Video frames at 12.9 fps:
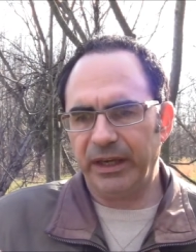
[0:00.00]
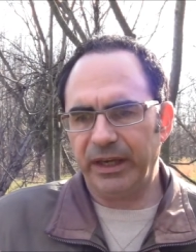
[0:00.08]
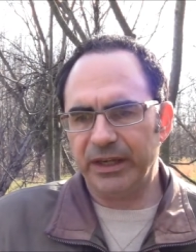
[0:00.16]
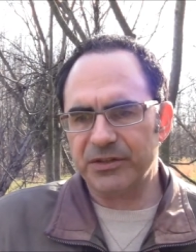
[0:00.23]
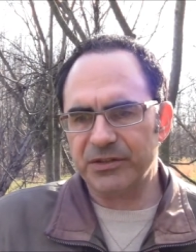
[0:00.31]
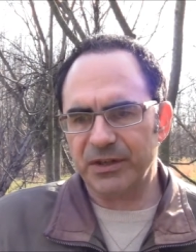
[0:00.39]

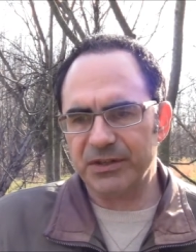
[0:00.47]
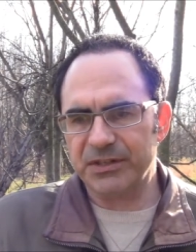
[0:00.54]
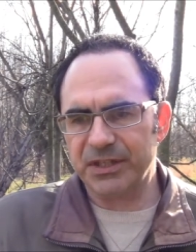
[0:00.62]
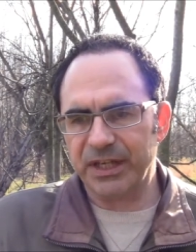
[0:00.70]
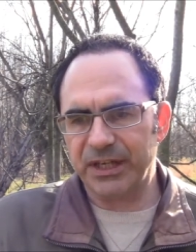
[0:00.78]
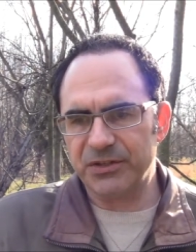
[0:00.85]
it starts
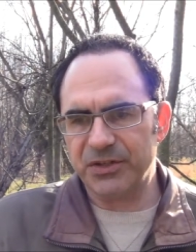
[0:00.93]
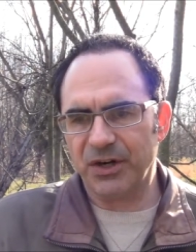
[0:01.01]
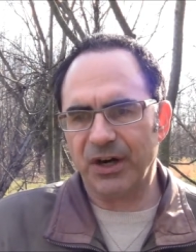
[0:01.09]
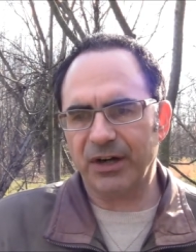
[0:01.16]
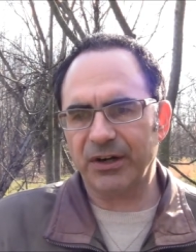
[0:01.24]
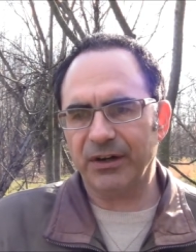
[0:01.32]
to get
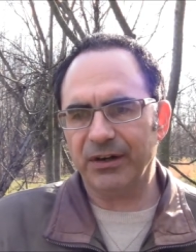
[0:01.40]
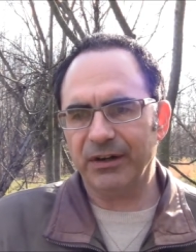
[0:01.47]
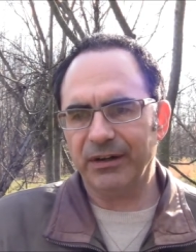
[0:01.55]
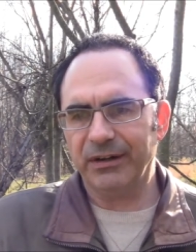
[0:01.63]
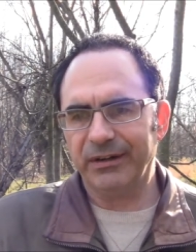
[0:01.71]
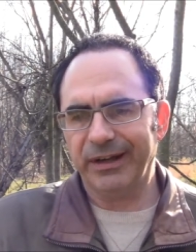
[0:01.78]

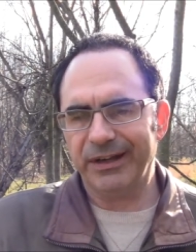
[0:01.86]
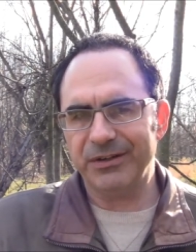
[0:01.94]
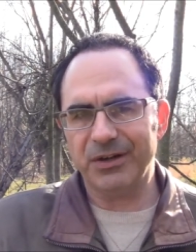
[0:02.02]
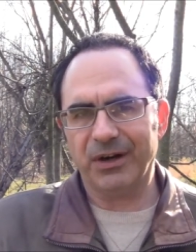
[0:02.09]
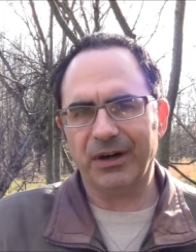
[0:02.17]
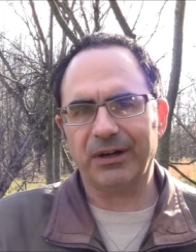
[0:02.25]
darker and
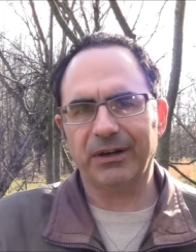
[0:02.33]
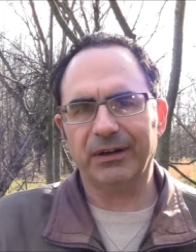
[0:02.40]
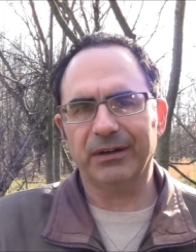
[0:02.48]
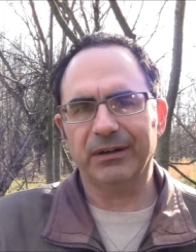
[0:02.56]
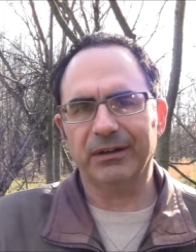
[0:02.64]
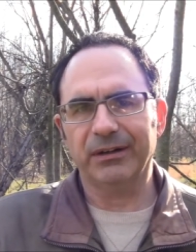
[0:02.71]

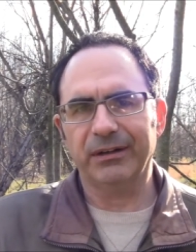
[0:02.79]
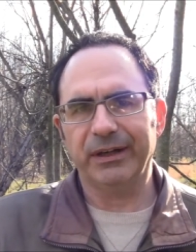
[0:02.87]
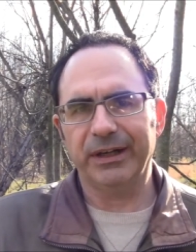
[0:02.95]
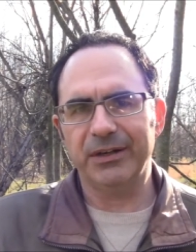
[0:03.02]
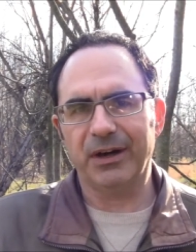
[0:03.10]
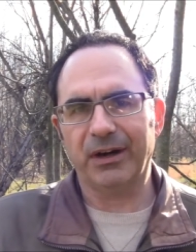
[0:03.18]
darker
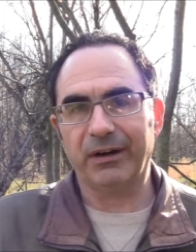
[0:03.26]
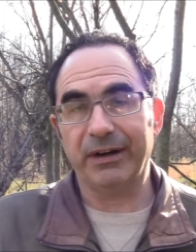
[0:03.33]
and darker.